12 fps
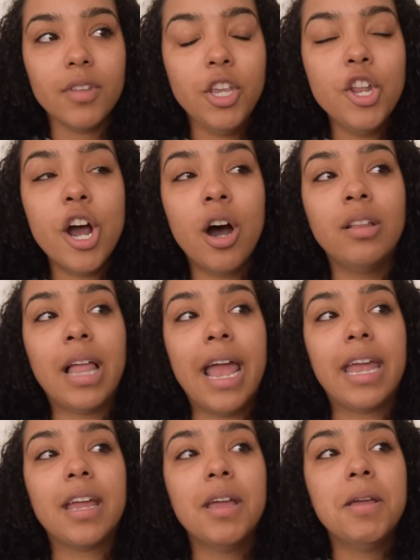you know,
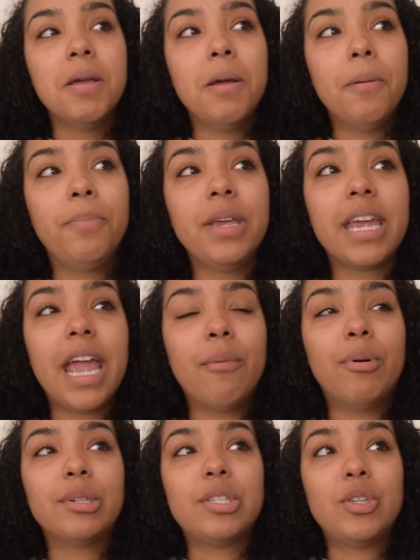like being
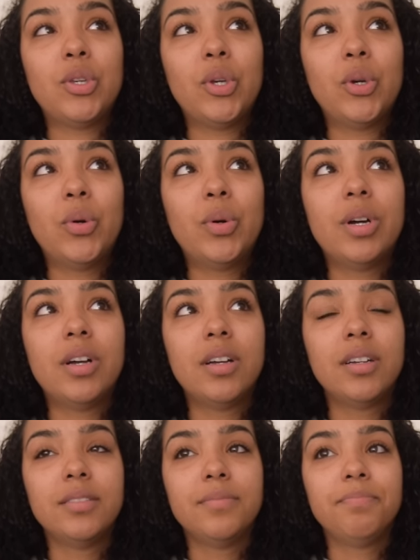able to
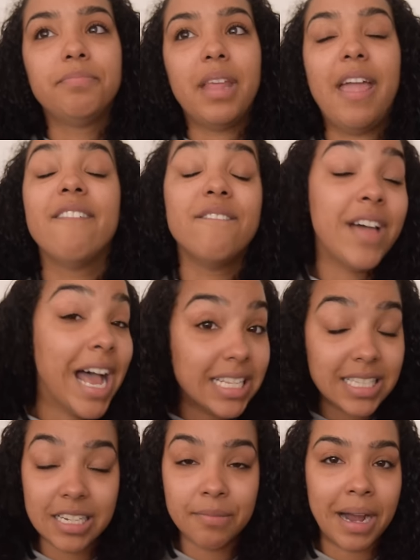
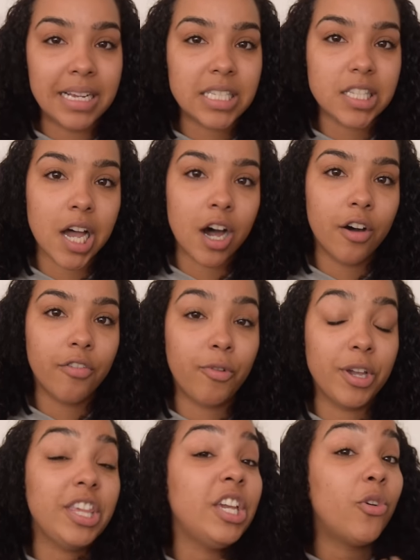invest in myself
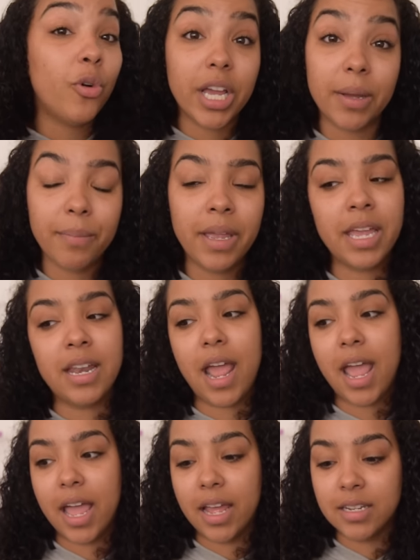with equipment
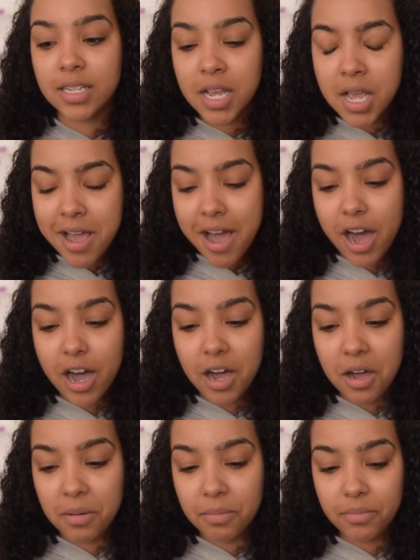and
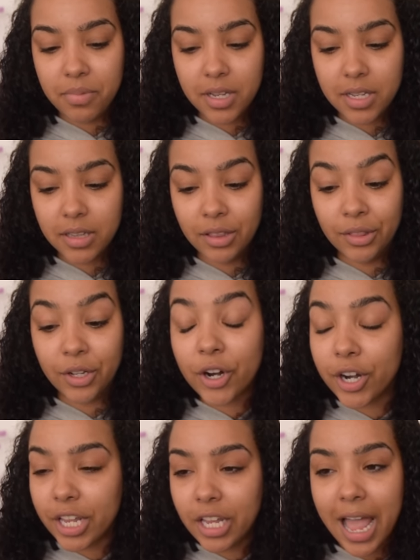um,
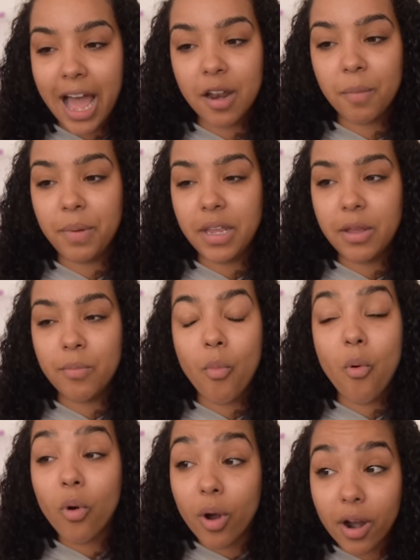learning how to be
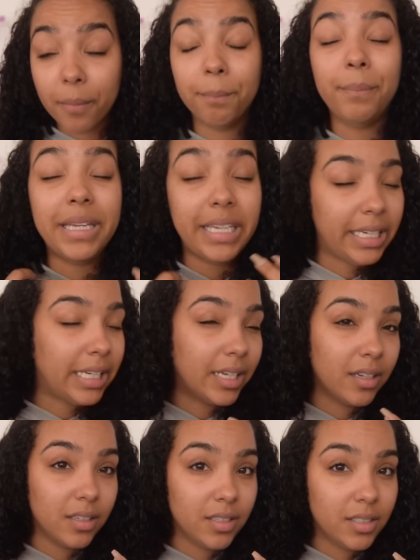more me,
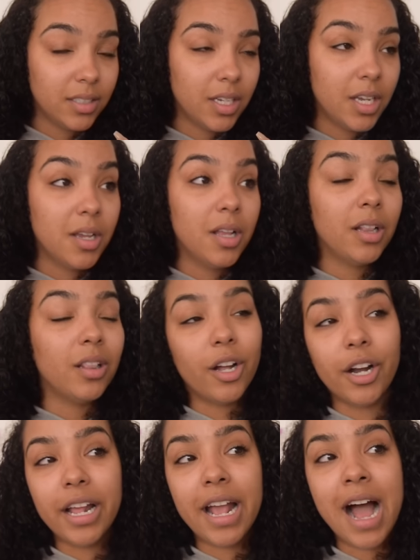
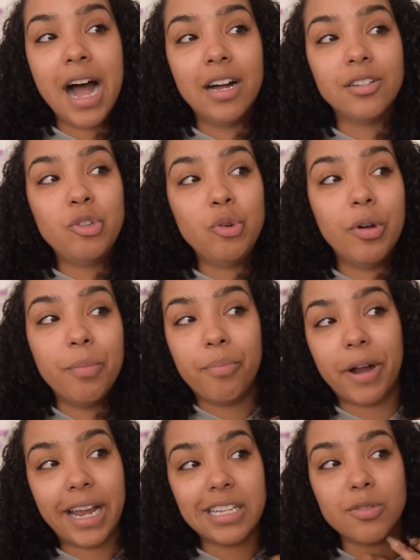learning how to
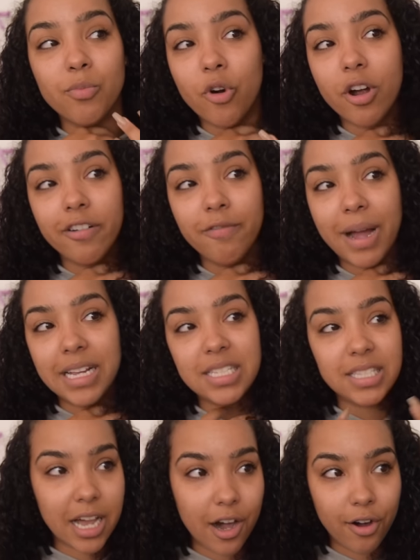embrace more of
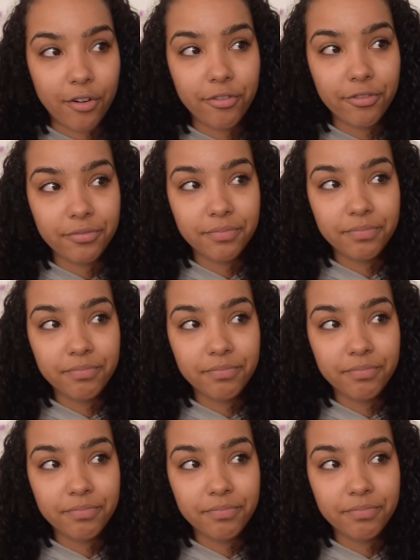myself,